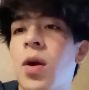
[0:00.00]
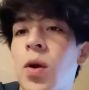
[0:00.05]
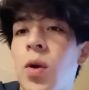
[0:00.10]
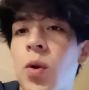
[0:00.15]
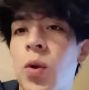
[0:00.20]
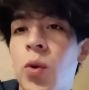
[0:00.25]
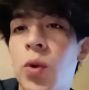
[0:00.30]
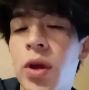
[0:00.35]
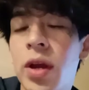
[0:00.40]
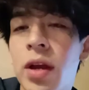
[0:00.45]

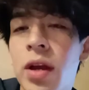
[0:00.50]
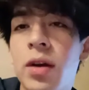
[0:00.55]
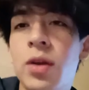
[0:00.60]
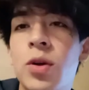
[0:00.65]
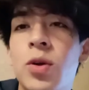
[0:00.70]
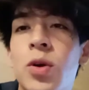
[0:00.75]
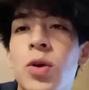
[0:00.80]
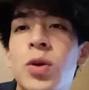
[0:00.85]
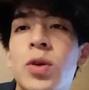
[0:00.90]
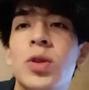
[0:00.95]
We
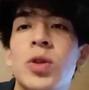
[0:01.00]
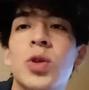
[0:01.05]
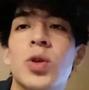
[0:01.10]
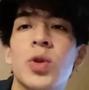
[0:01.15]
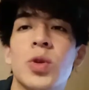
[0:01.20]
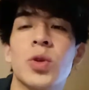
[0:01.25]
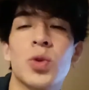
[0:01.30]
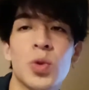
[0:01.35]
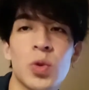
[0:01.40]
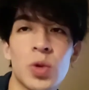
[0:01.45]
are going
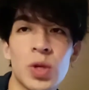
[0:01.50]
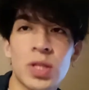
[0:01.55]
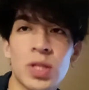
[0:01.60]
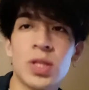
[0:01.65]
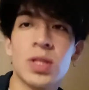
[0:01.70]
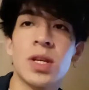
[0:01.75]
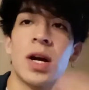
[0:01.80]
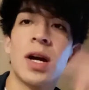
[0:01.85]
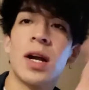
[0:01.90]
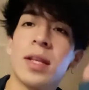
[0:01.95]
to
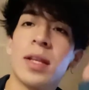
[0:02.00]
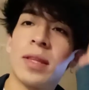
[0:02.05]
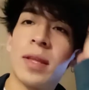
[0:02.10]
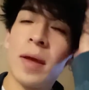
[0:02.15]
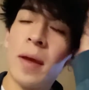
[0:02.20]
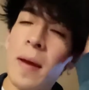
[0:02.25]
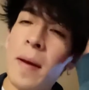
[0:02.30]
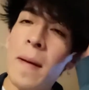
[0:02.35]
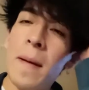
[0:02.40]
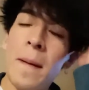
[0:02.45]

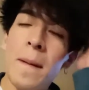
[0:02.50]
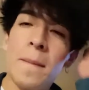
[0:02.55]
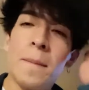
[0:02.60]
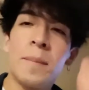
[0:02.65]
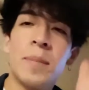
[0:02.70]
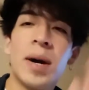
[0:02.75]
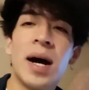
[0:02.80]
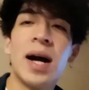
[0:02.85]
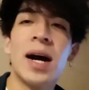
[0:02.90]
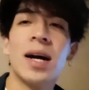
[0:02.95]
start
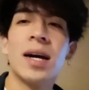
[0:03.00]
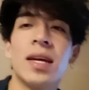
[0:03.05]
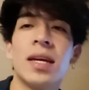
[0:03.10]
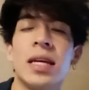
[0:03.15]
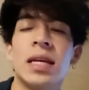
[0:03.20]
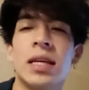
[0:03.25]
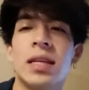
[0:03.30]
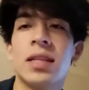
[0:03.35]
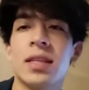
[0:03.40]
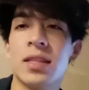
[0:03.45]

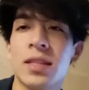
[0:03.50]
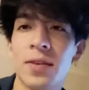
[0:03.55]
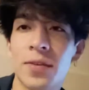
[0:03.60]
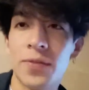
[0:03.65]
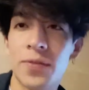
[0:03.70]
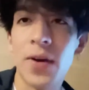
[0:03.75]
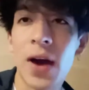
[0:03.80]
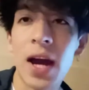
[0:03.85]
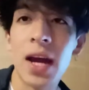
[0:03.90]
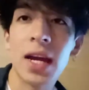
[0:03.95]
by
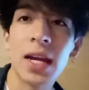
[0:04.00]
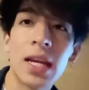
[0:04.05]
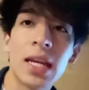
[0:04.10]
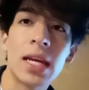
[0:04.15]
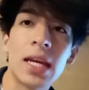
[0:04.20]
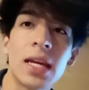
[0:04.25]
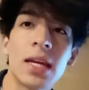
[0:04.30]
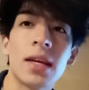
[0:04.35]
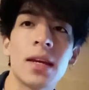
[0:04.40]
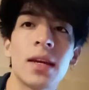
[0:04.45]

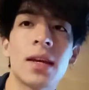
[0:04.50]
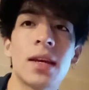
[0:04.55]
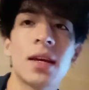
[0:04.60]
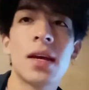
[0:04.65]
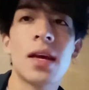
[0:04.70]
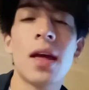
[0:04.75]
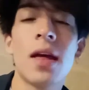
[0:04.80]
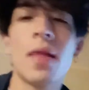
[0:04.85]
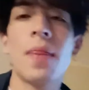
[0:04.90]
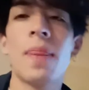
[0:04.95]
defining
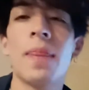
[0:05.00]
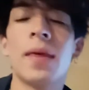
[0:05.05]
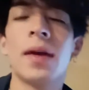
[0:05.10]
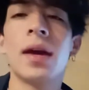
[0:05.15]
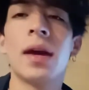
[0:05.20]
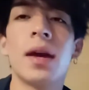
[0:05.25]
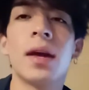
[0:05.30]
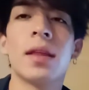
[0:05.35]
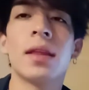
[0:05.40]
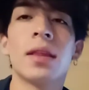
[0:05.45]

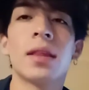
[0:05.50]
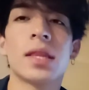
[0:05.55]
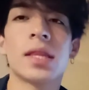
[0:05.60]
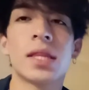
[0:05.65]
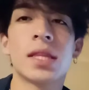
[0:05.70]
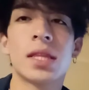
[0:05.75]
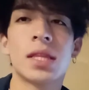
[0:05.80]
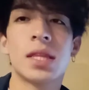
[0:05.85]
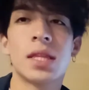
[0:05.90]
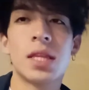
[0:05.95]
the
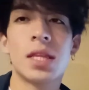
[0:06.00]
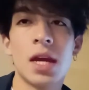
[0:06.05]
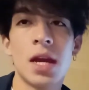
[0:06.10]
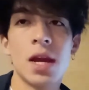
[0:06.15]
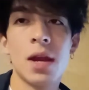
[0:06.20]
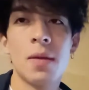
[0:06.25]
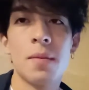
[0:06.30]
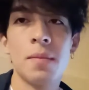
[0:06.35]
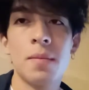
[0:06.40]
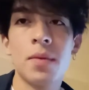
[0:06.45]

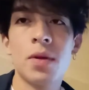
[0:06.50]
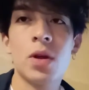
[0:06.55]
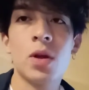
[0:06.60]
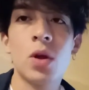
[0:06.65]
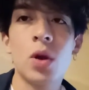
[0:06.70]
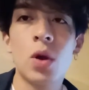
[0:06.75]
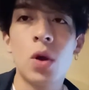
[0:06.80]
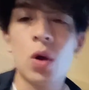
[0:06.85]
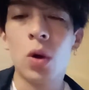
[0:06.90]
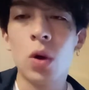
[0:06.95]
term
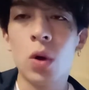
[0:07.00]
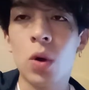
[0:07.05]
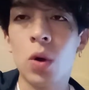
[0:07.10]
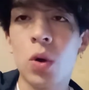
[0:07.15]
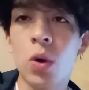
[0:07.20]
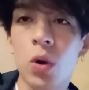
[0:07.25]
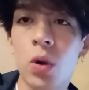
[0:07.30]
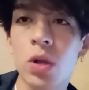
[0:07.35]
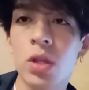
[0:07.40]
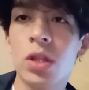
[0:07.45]

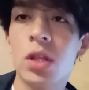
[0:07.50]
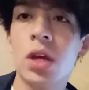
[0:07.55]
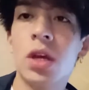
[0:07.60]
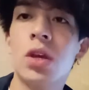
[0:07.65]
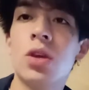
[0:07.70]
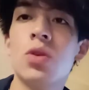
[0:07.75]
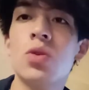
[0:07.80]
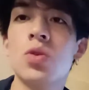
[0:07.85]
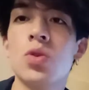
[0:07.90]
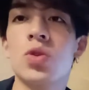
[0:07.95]
or the
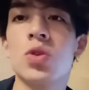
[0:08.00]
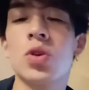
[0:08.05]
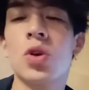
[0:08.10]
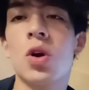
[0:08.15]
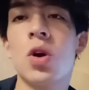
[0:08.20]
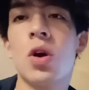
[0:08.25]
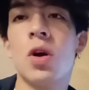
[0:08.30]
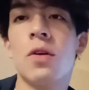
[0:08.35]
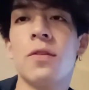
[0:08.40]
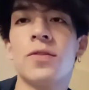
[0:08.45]
use
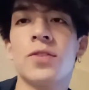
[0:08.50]
of